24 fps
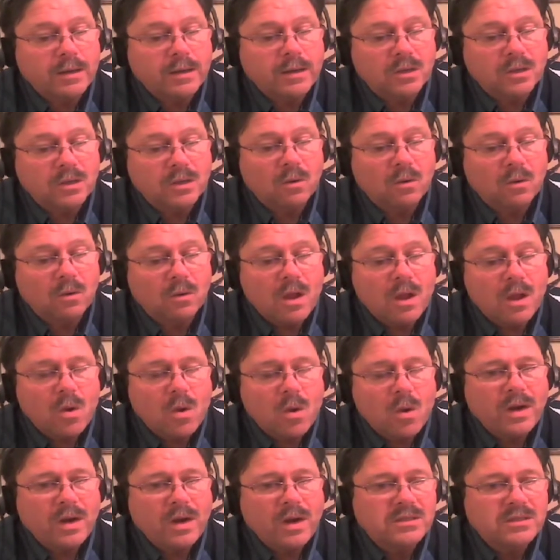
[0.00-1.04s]
So
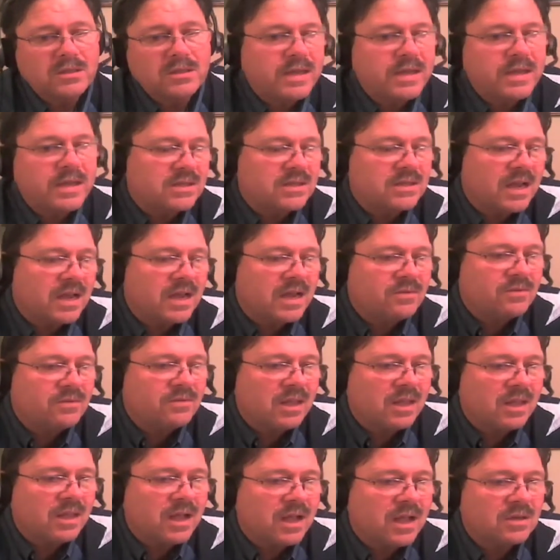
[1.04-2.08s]
when I say it saves one
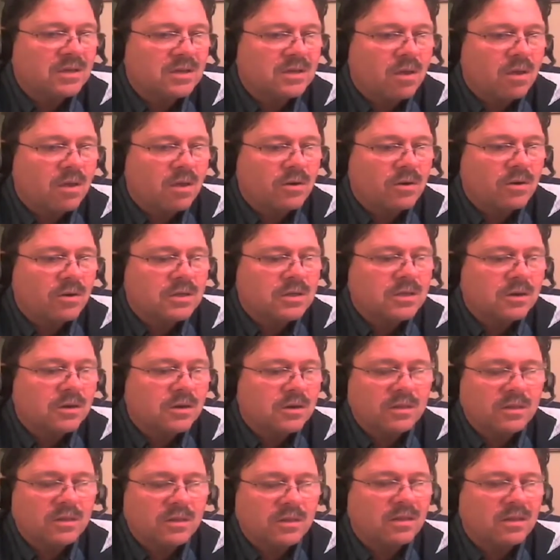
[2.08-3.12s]
thousand dollars, you know,
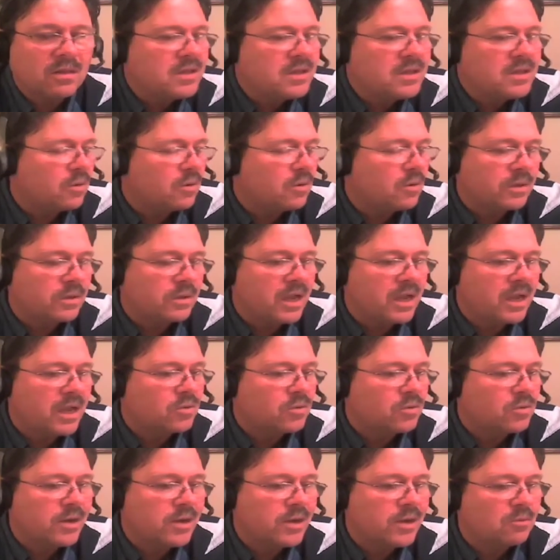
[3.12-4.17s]
that's no
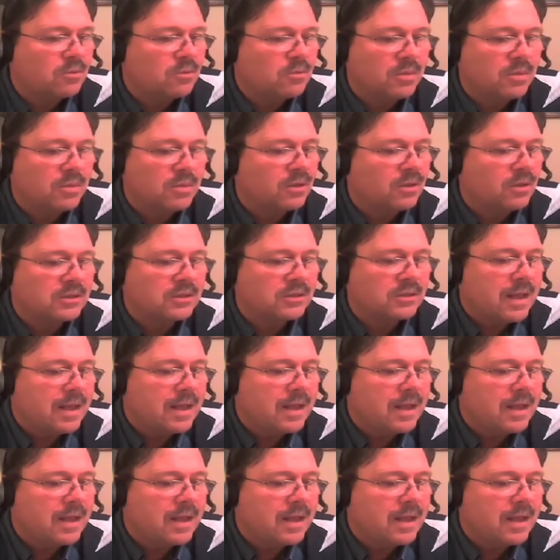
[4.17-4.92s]
exaggeration, because